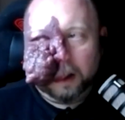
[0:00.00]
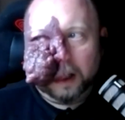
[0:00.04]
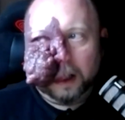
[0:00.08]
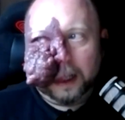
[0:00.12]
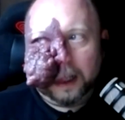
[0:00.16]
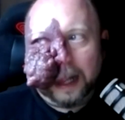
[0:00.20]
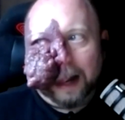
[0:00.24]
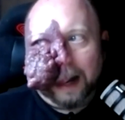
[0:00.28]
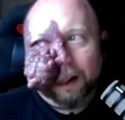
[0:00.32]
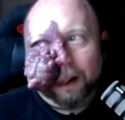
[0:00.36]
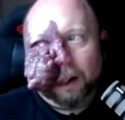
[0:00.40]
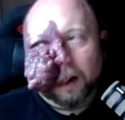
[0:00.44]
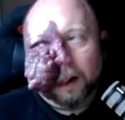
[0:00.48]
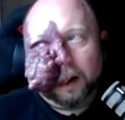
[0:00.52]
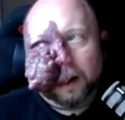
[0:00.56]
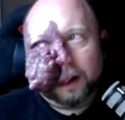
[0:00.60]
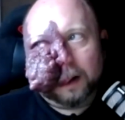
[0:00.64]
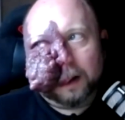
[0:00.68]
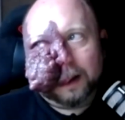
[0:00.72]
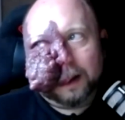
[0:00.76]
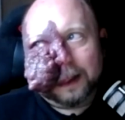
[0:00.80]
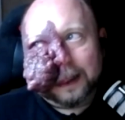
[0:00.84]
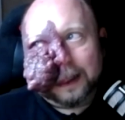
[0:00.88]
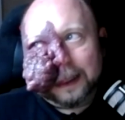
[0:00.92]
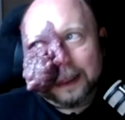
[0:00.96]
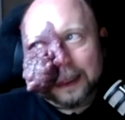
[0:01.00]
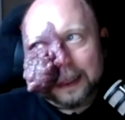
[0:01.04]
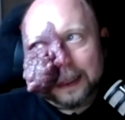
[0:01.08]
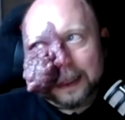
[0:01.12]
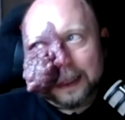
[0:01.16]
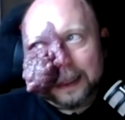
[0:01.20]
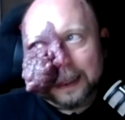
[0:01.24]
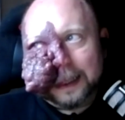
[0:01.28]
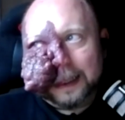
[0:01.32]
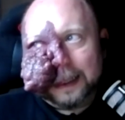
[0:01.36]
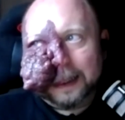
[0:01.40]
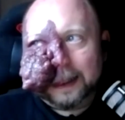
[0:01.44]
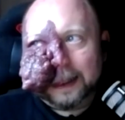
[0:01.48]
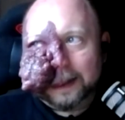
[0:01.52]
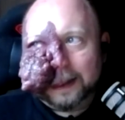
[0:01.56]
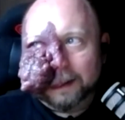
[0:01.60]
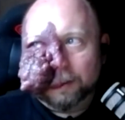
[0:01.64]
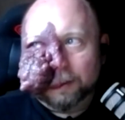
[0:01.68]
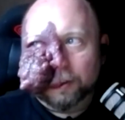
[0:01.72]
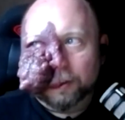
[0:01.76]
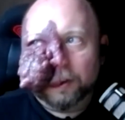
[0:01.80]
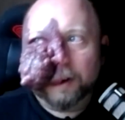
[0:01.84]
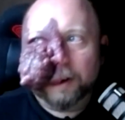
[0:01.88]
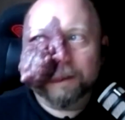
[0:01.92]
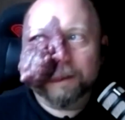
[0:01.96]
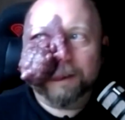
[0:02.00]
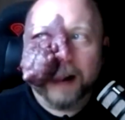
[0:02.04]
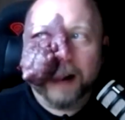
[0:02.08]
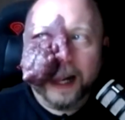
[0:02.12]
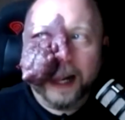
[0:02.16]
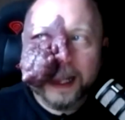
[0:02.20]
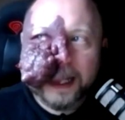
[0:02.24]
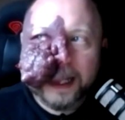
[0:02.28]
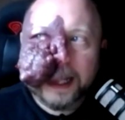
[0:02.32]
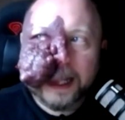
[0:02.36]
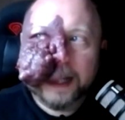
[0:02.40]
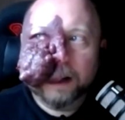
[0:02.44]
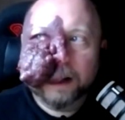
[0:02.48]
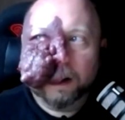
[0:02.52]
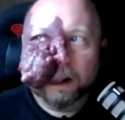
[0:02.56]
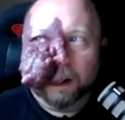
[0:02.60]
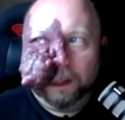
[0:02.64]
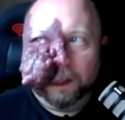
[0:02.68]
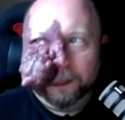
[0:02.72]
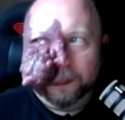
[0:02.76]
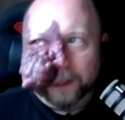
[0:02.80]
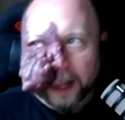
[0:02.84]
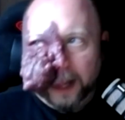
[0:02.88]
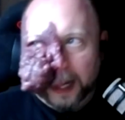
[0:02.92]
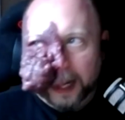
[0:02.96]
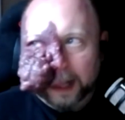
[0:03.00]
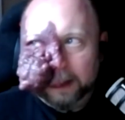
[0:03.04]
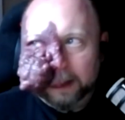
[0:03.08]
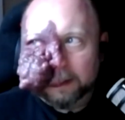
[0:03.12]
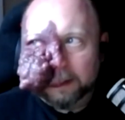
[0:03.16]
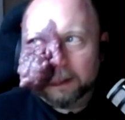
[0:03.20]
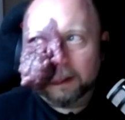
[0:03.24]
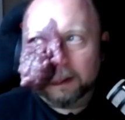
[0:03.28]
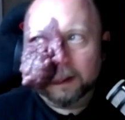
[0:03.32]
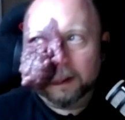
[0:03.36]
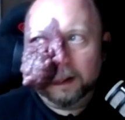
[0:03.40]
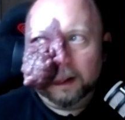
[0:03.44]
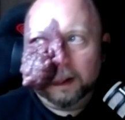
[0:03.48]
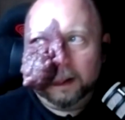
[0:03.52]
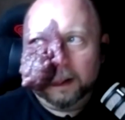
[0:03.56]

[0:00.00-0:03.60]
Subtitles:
Now, refining on that,